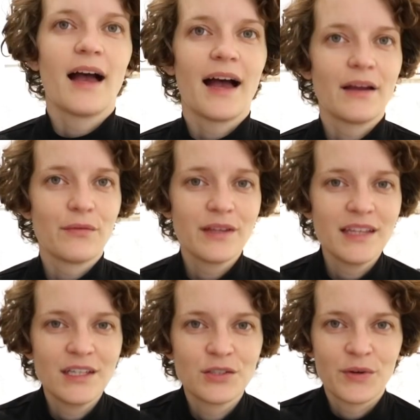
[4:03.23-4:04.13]
I
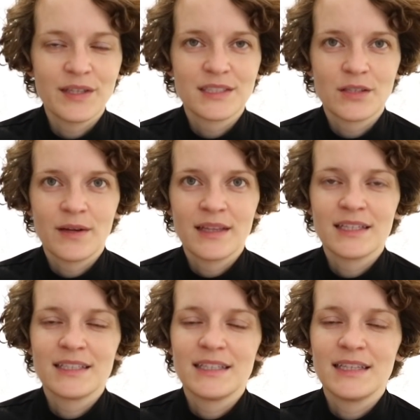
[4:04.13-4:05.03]
really enjoyed
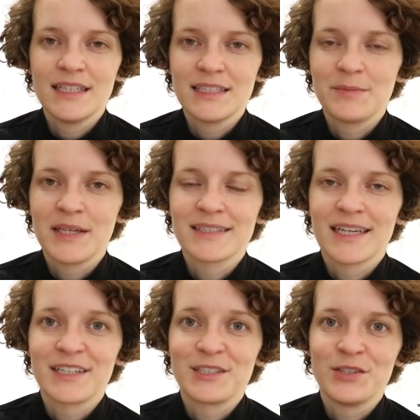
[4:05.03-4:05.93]
sewing these because I
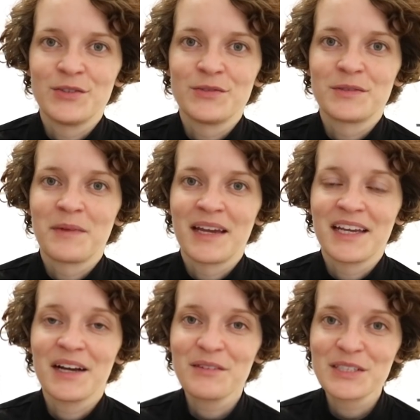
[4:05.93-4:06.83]
got to use my
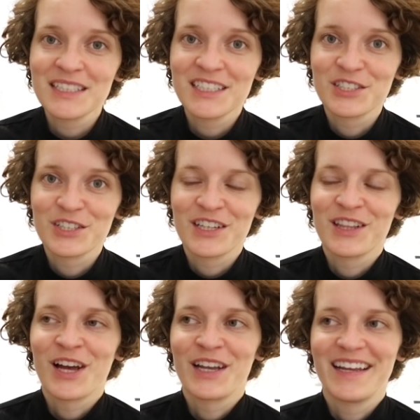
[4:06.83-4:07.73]
cover stitch a
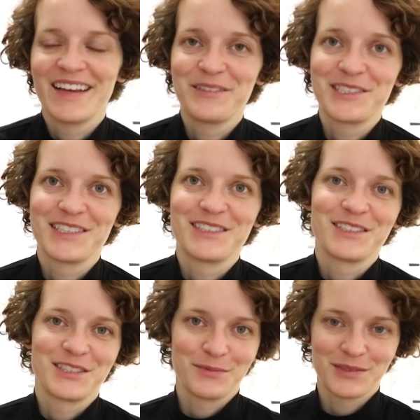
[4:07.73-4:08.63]
lot, which is
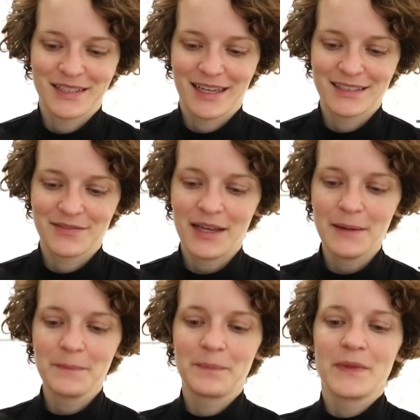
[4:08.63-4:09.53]
just super satisfying.
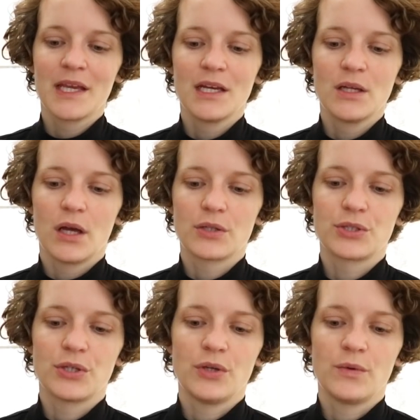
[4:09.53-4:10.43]
I'll
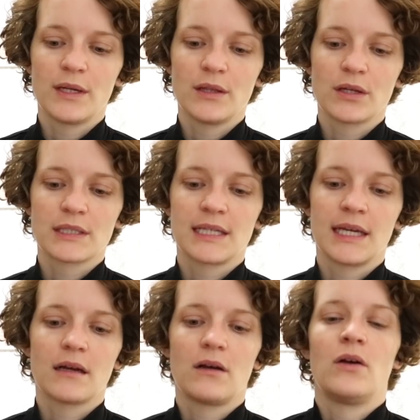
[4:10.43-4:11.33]
show you what it looks
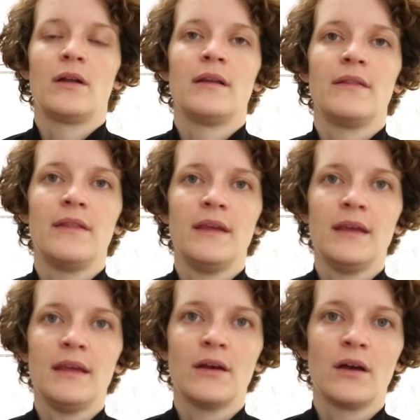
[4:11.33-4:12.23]
like on
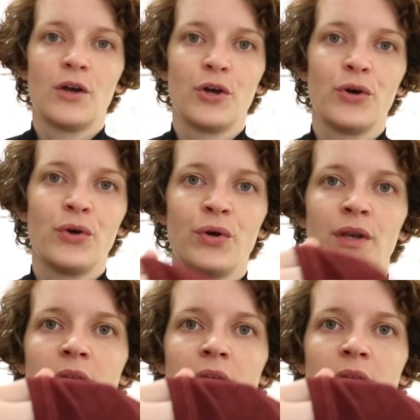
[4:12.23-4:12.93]
the hood.